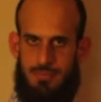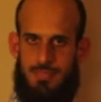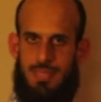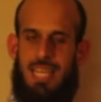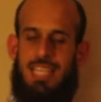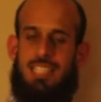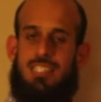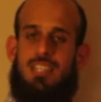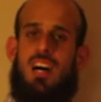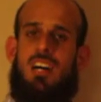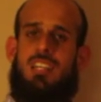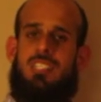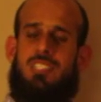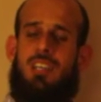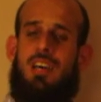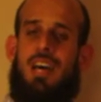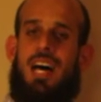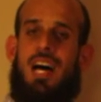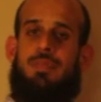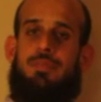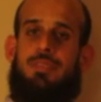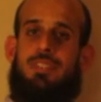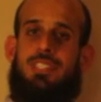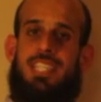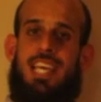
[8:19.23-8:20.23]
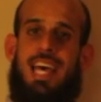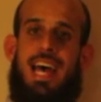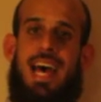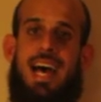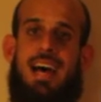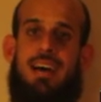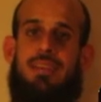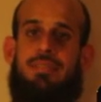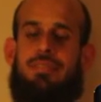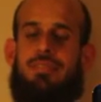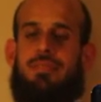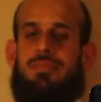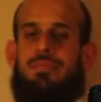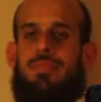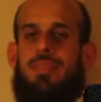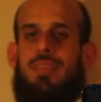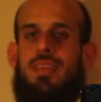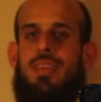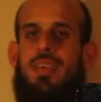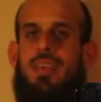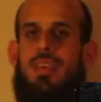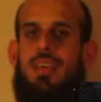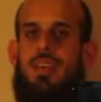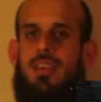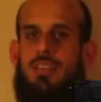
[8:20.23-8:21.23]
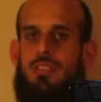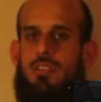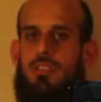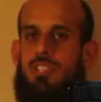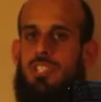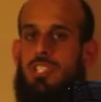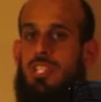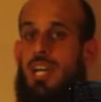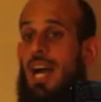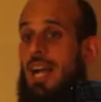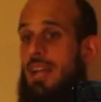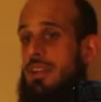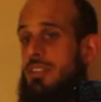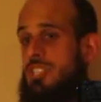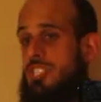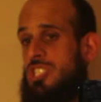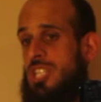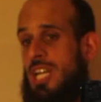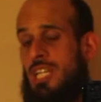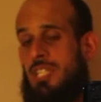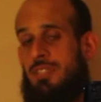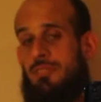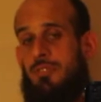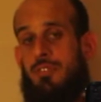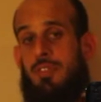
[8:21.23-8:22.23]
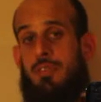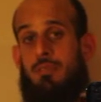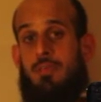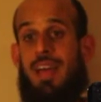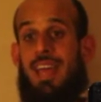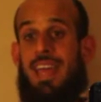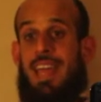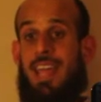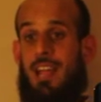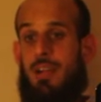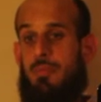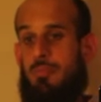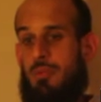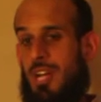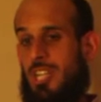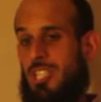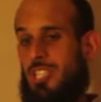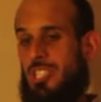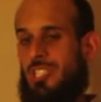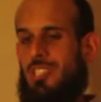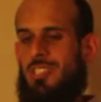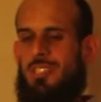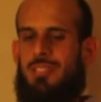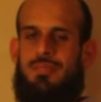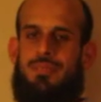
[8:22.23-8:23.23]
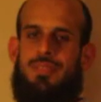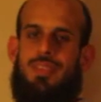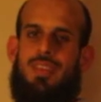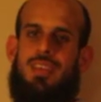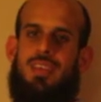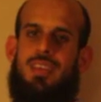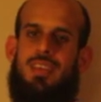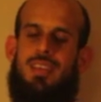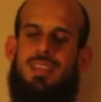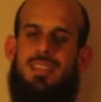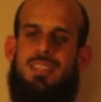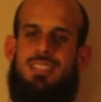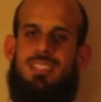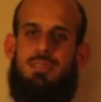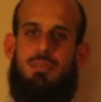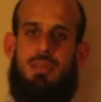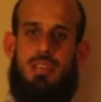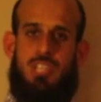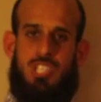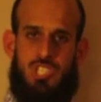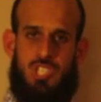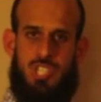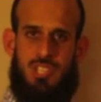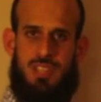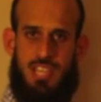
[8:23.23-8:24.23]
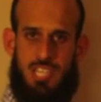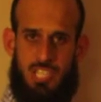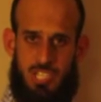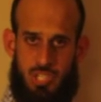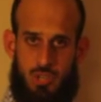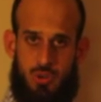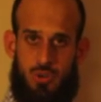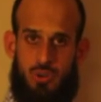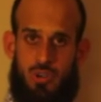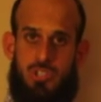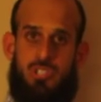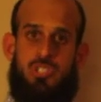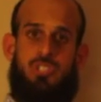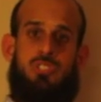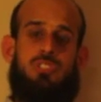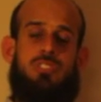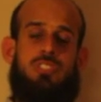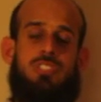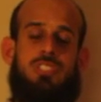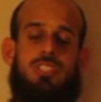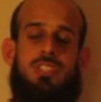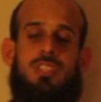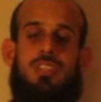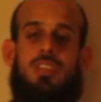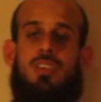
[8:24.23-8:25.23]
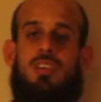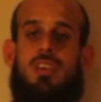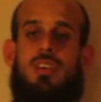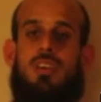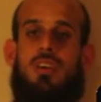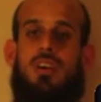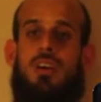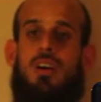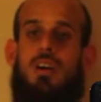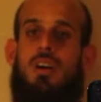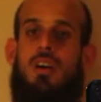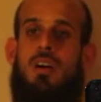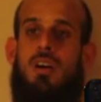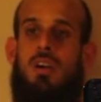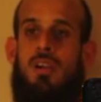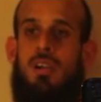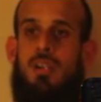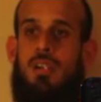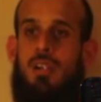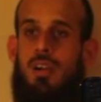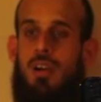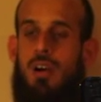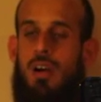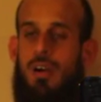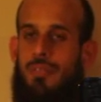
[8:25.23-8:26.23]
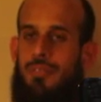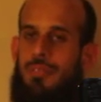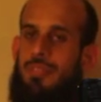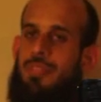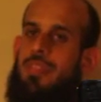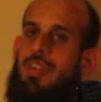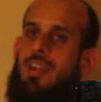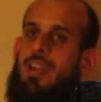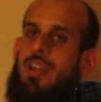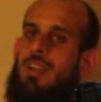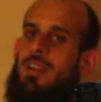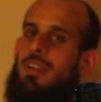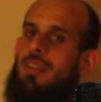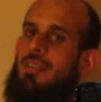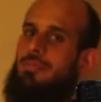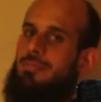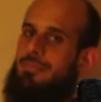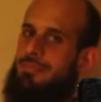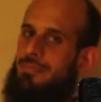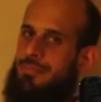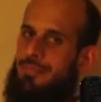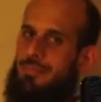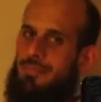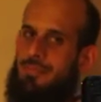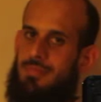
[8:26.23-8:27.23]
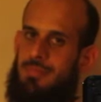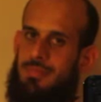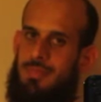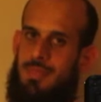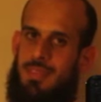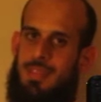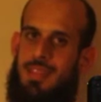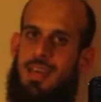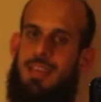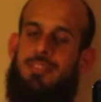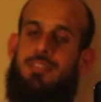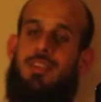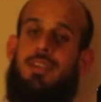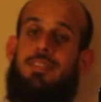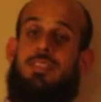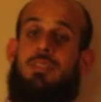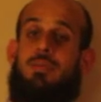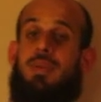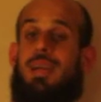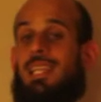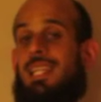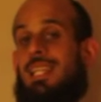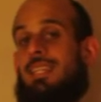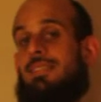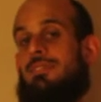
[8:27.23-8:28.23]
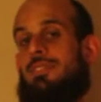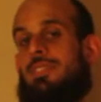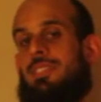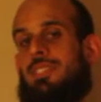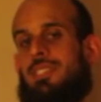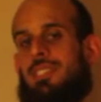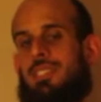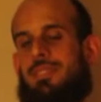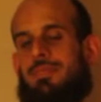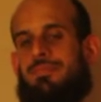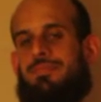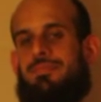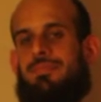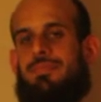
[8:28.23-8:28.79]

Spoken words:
It's also helpful to have your tires checked for the right air pressure, to make sure that your oils are there and that they're at the right levels.